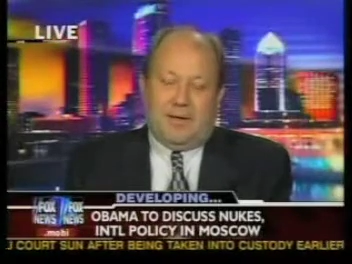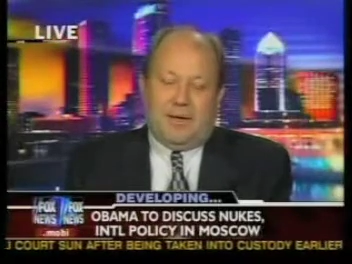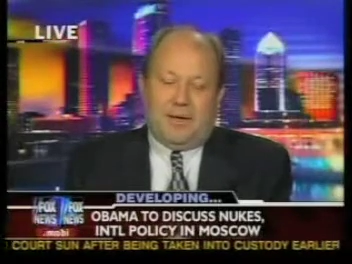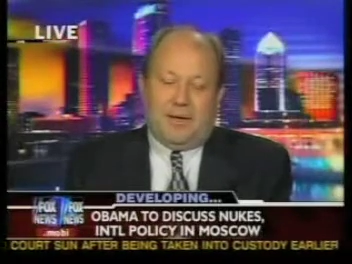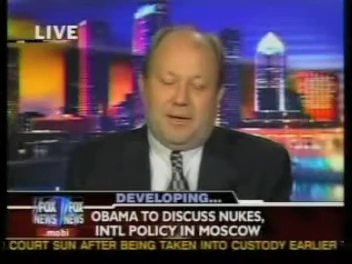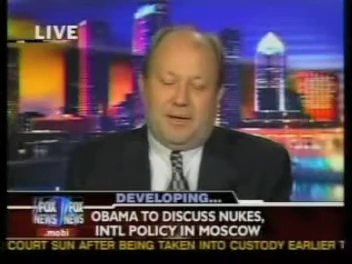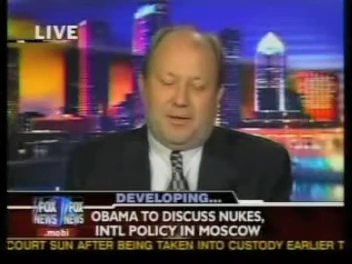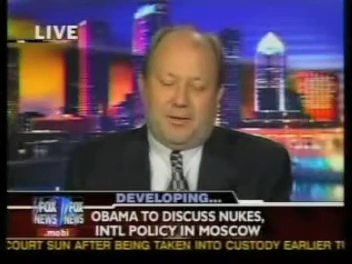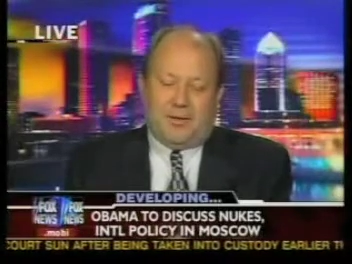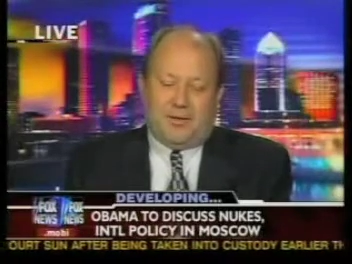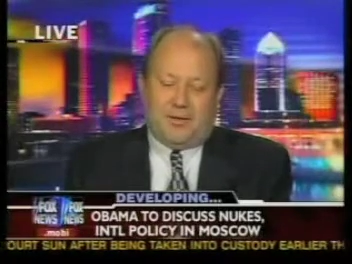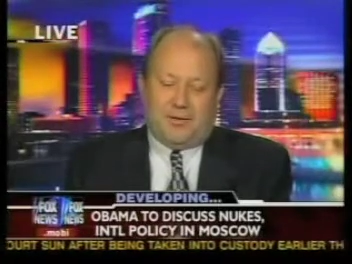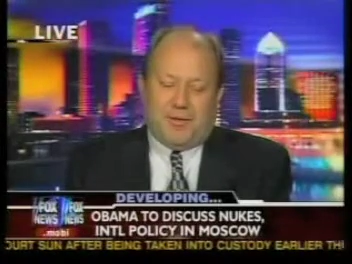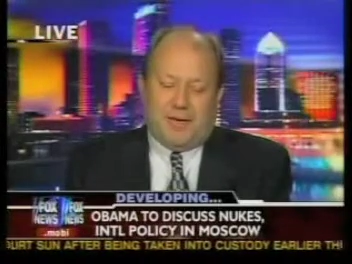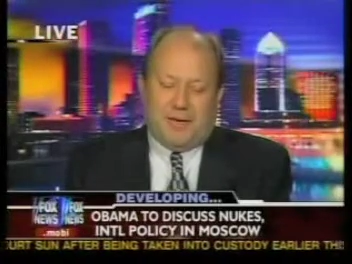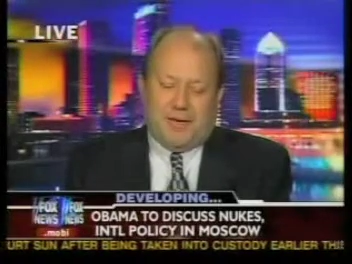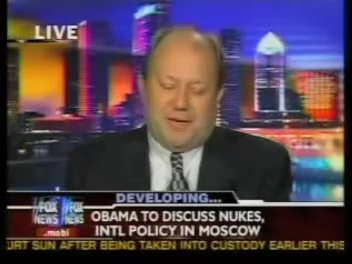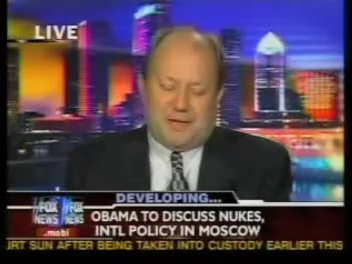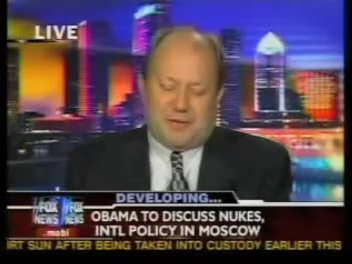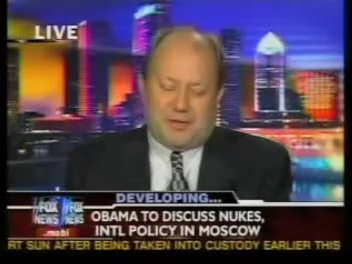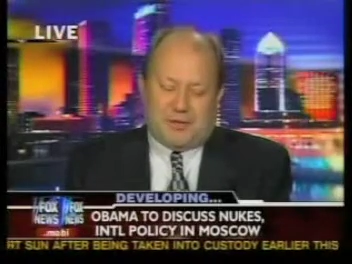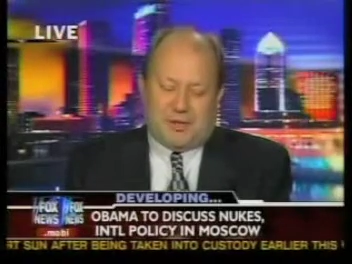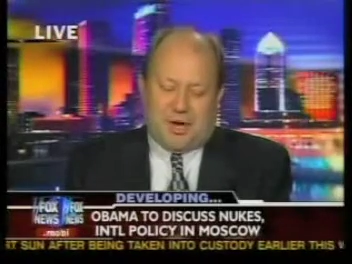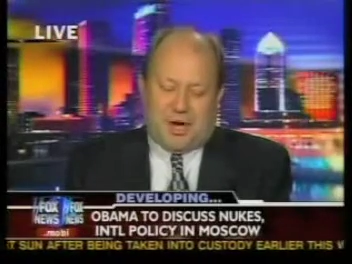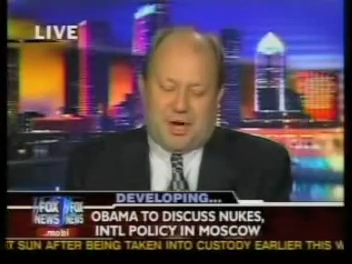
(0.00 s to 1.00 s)
In
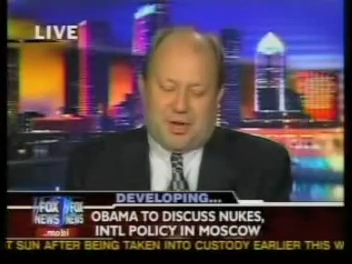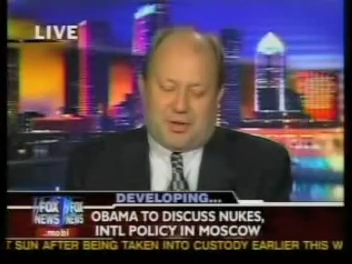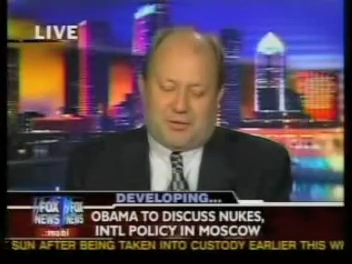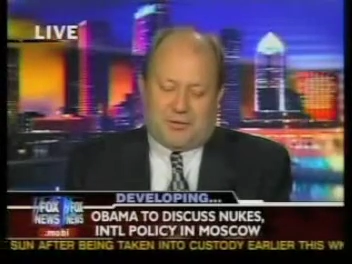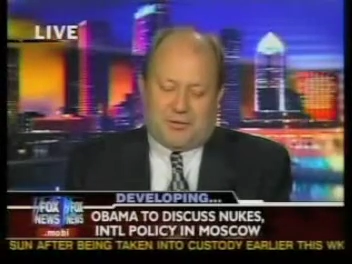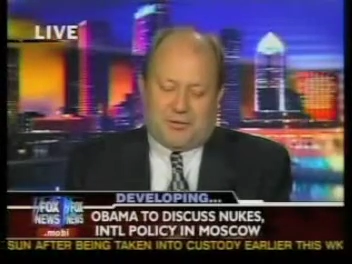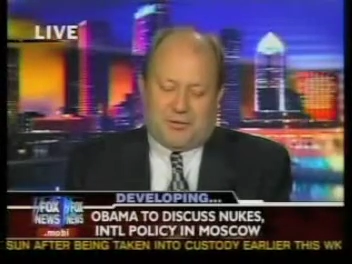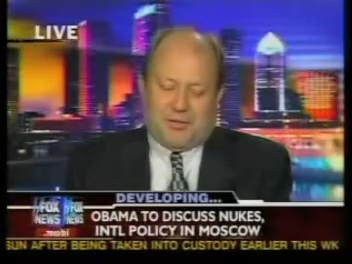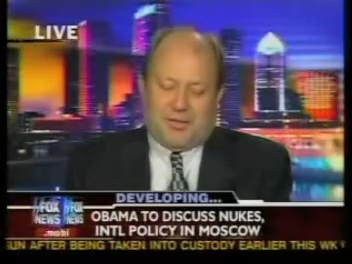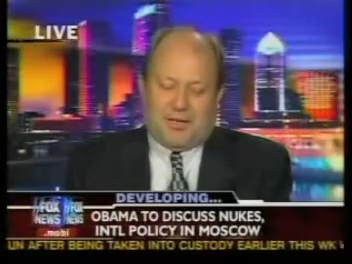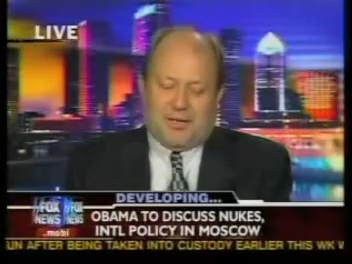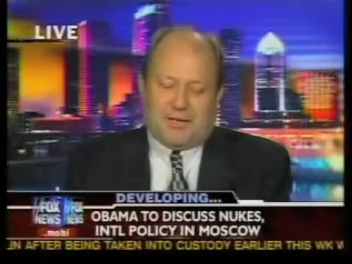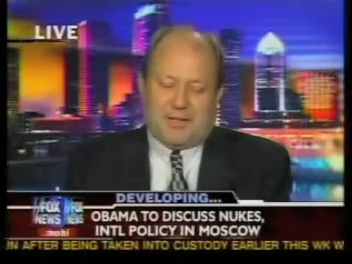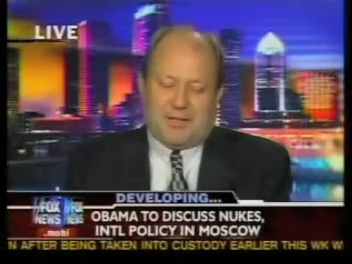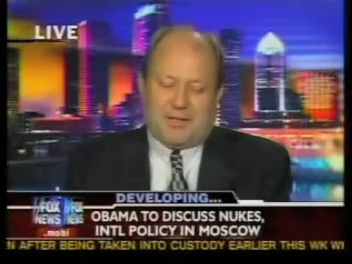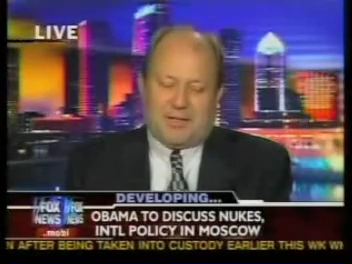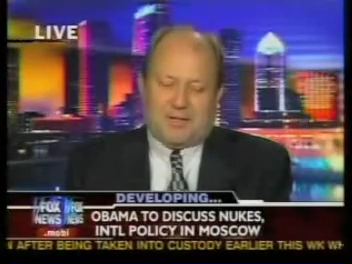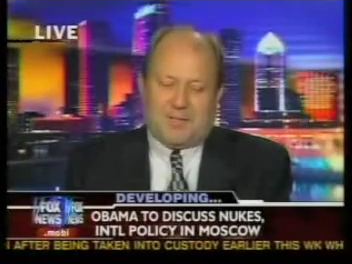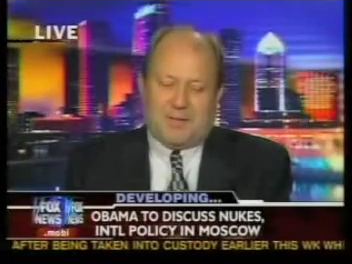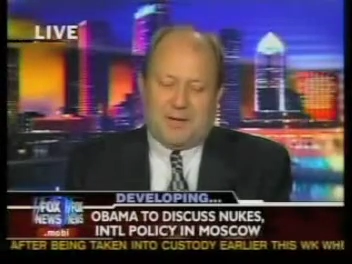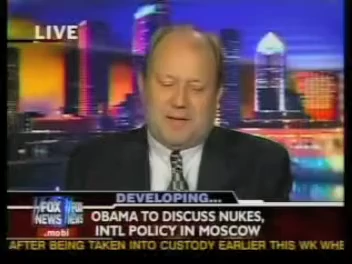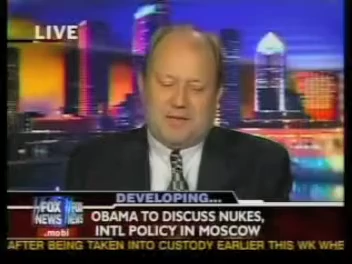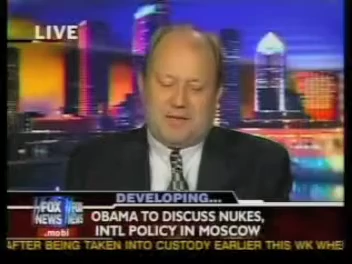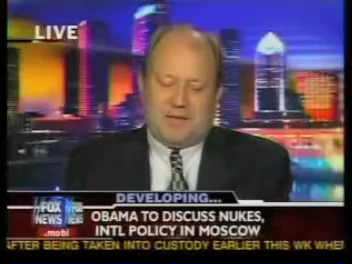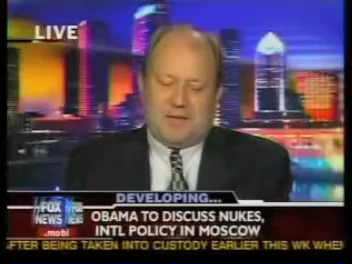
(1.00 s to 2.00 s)
today's doctrine, and
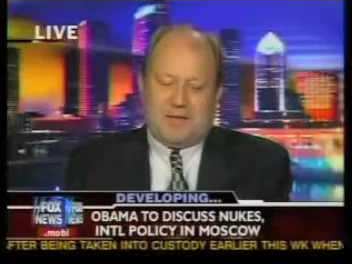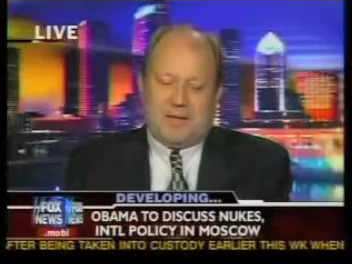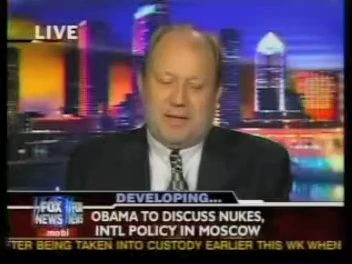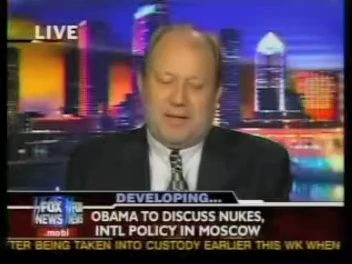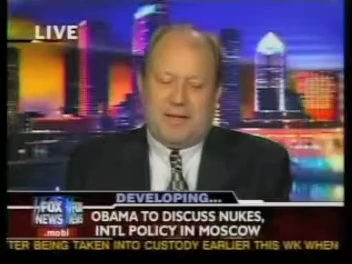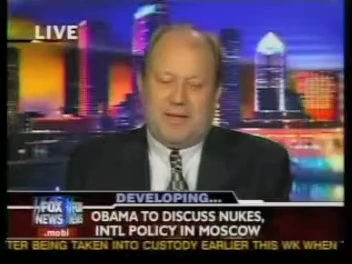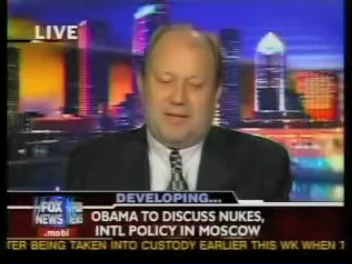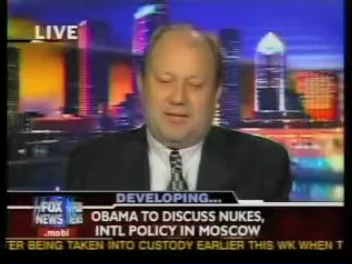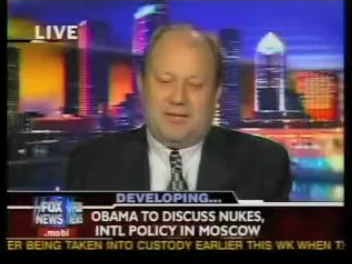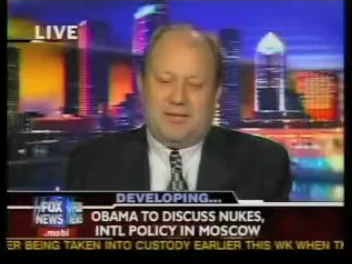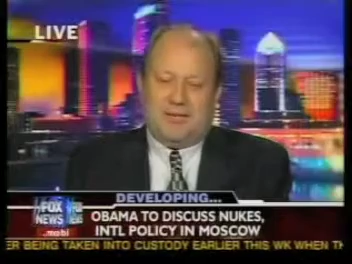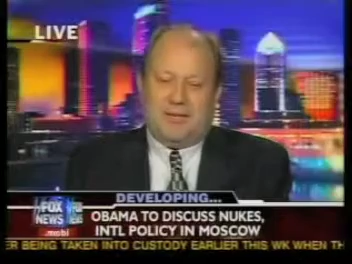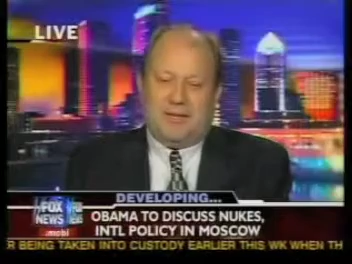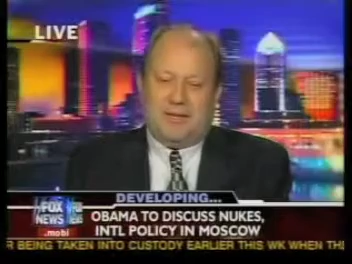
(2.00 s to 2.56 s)
especially in